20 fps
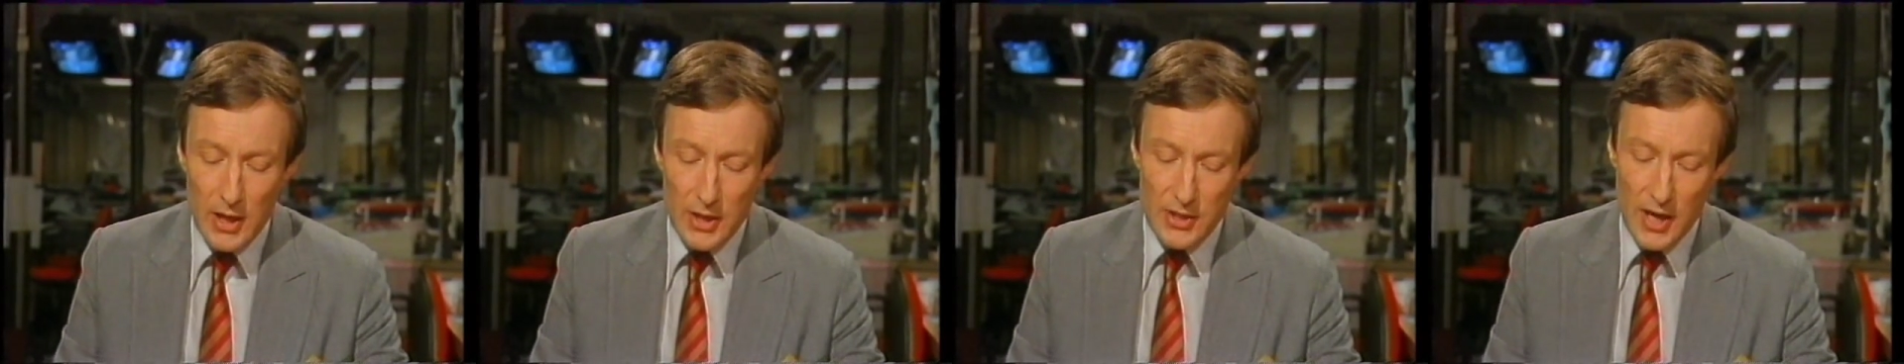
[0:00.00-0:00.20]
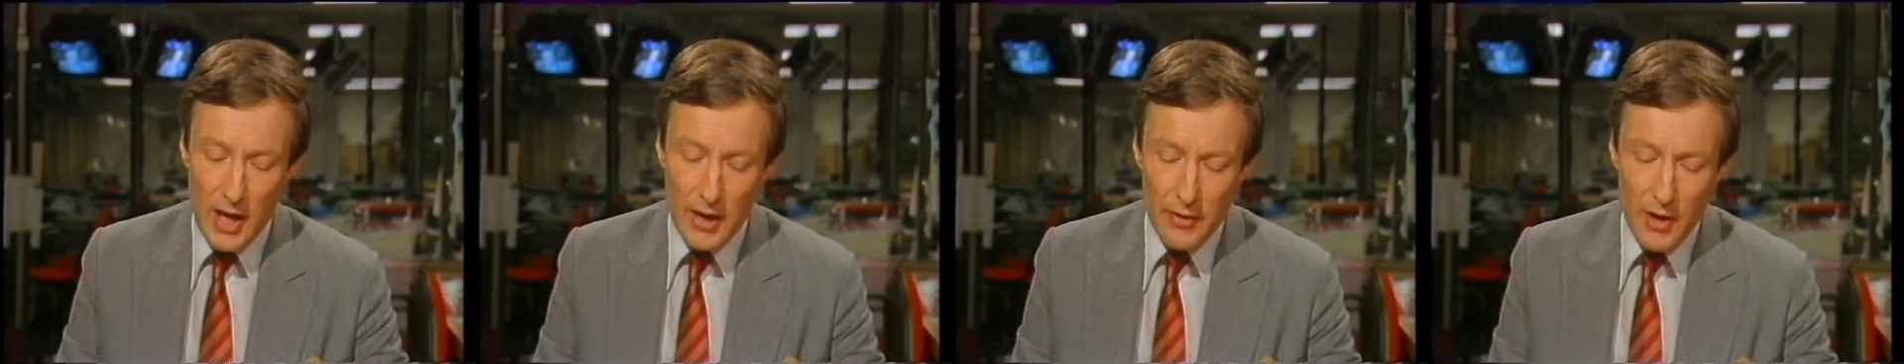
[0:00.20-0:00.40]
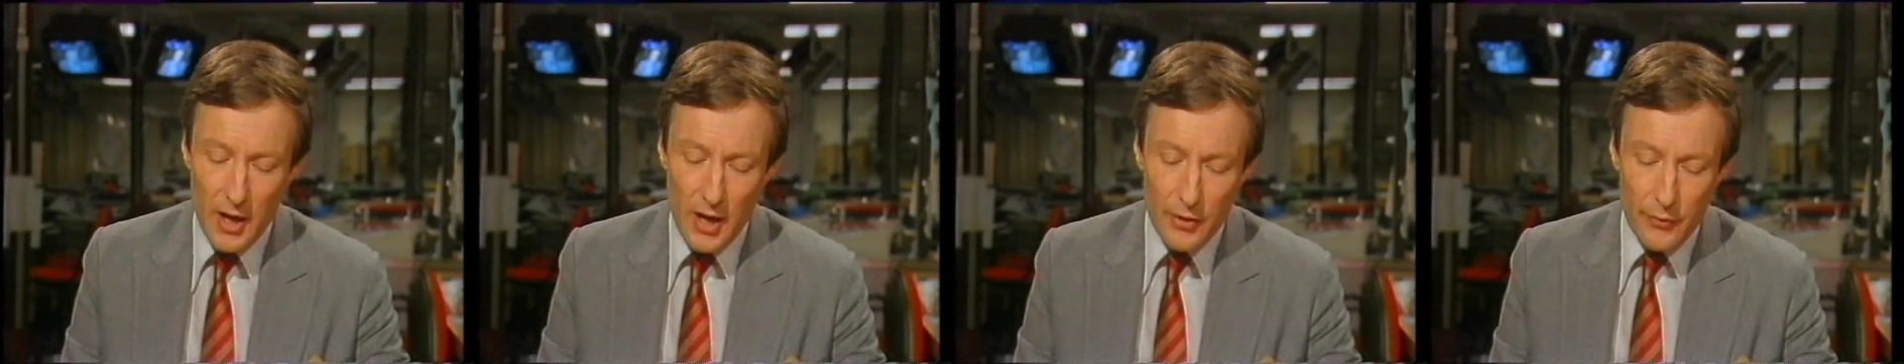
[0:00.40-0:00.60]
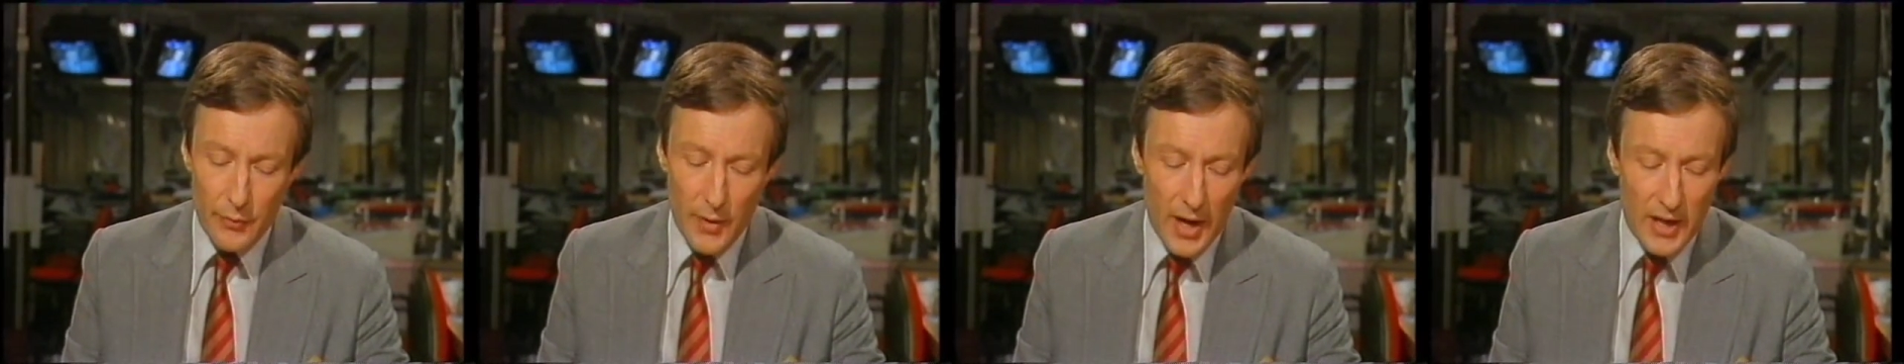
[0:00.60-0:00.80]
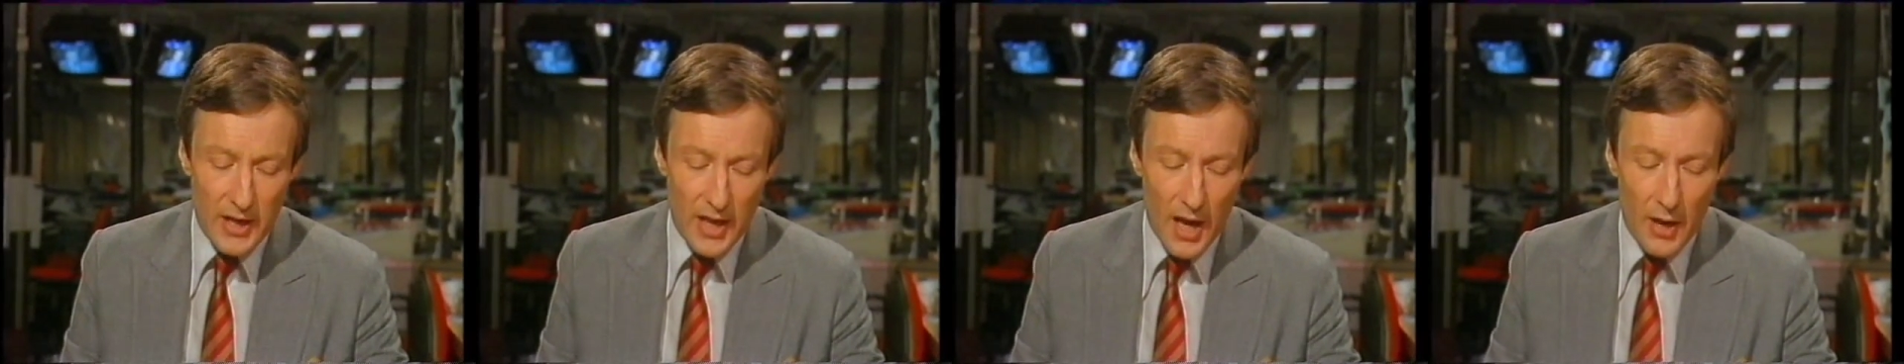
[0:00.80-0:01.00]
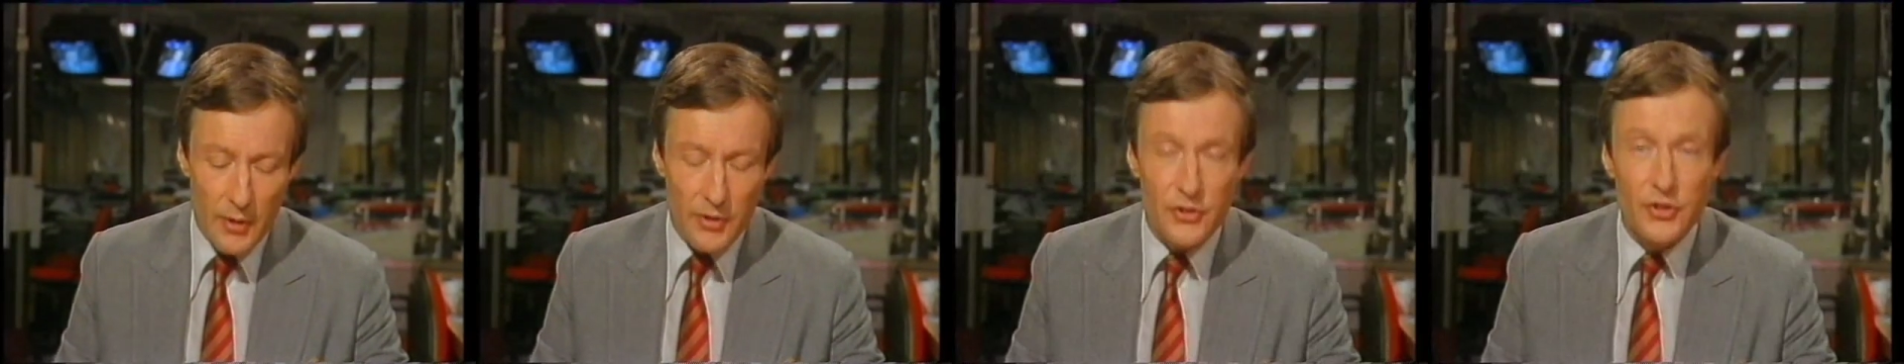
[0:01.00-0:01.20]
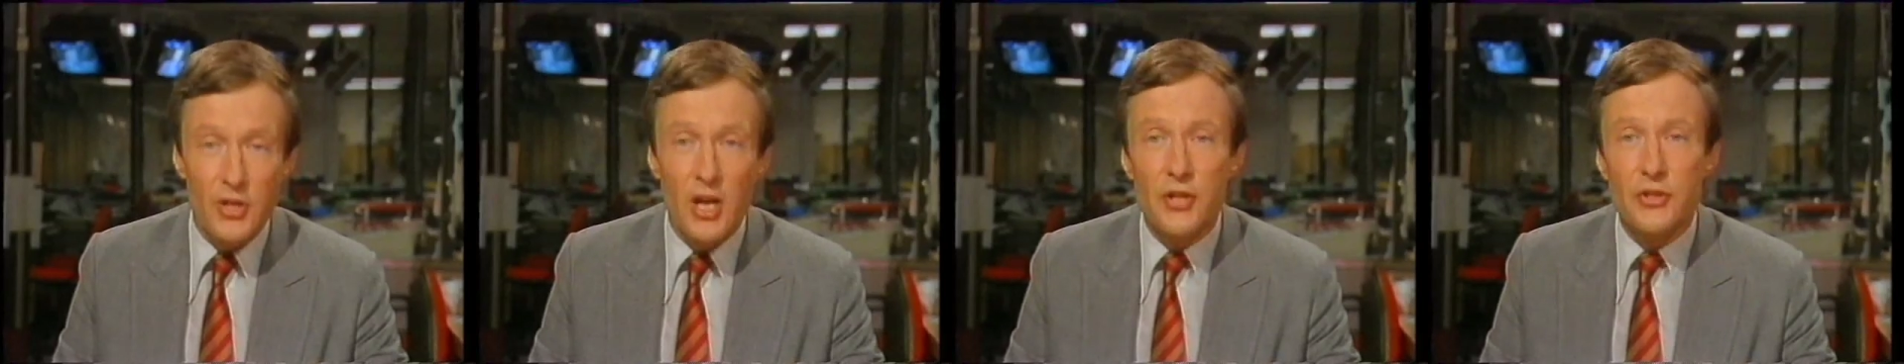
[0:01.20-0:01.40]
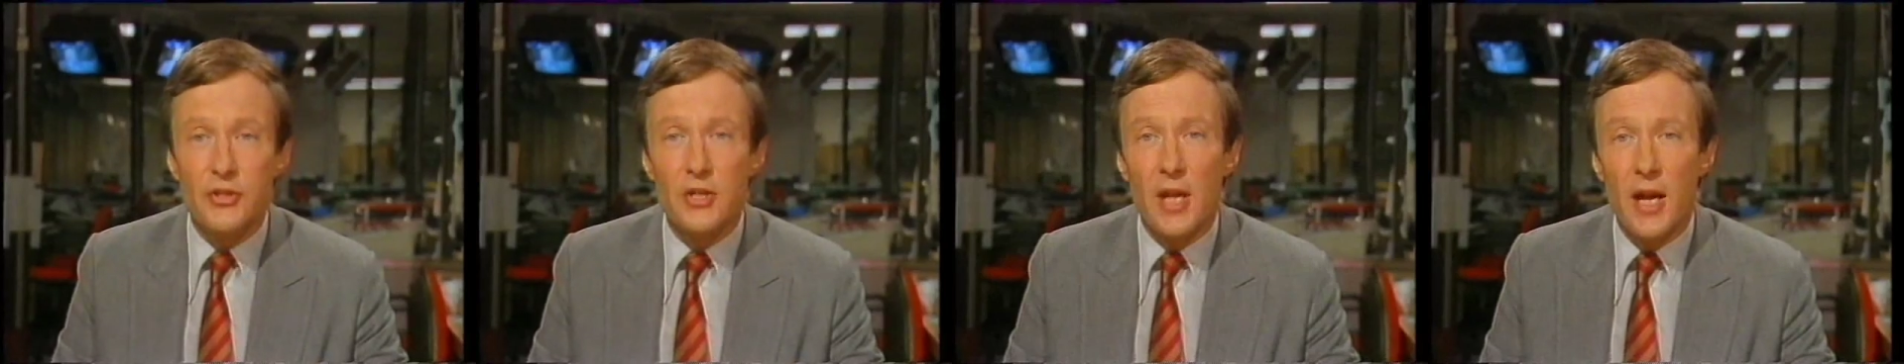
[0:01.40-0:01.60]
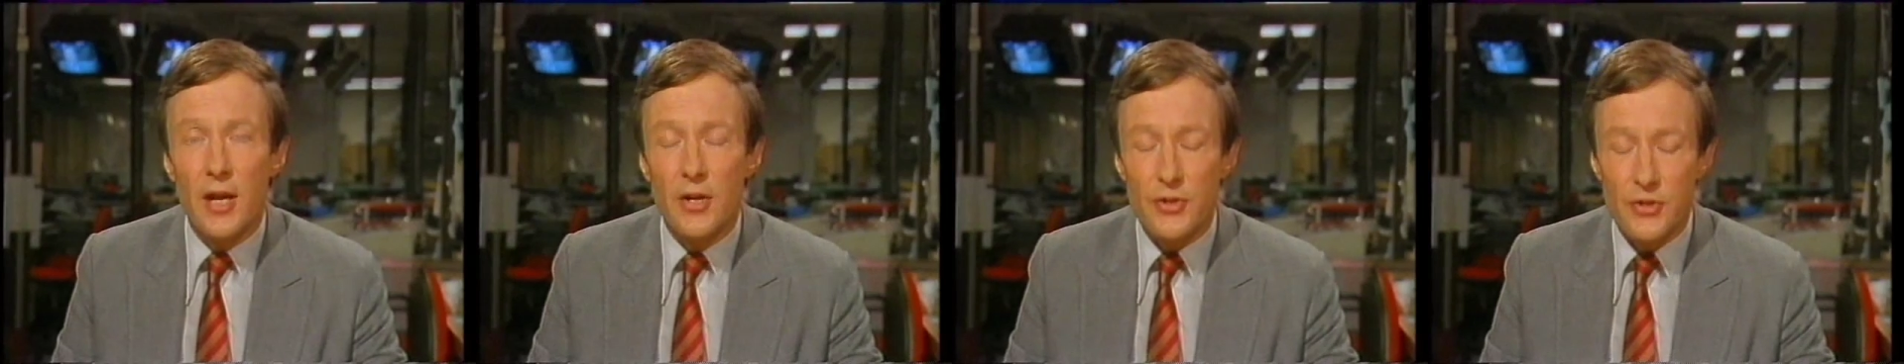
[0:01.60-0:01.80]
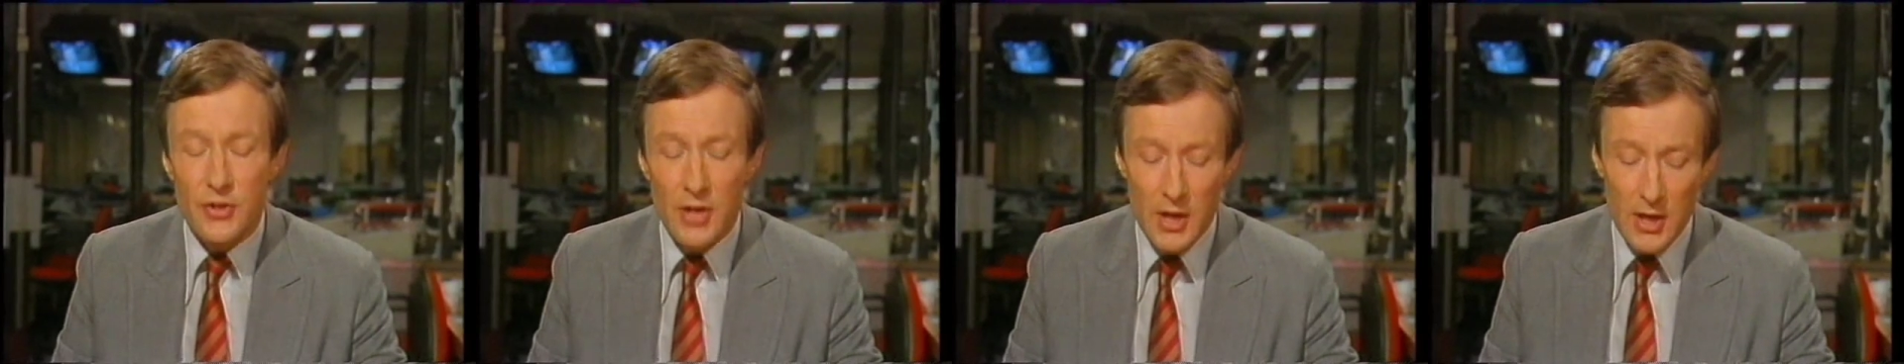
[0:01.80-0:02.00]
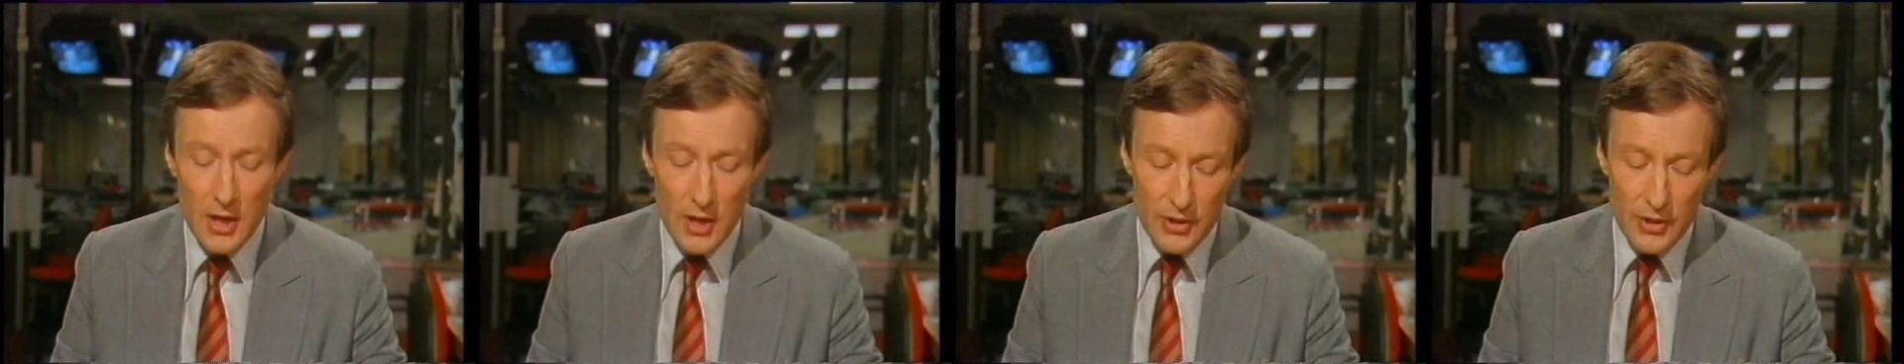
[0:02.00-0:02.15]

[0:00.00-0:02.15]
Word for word: Tehran Radio has just announced